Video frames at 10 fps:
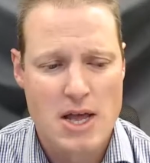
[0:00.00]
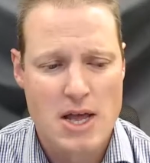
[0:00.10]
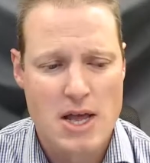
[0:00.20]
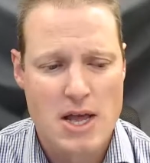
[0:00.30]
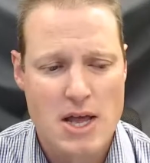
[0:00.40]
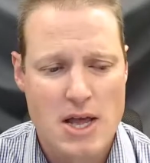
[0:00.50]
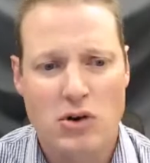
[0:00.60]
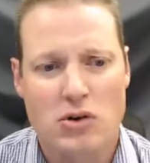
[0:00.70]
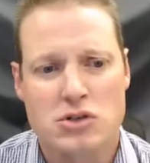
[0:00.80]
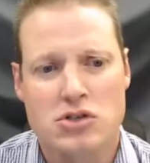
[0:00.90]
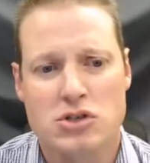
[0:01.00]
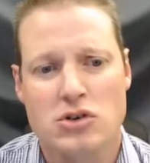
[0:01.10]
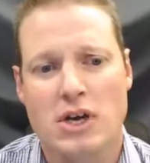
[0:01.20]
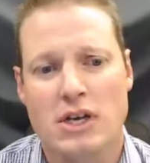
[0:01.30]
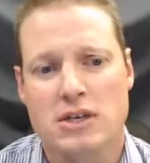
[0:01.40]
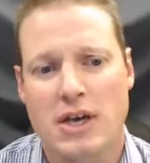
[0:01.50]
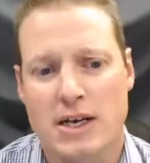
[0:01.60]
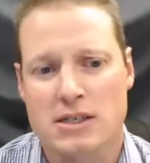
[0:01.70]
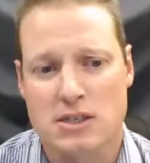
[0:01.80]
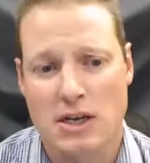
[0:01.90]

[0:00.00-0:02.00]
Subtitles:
mainly because you get taxed.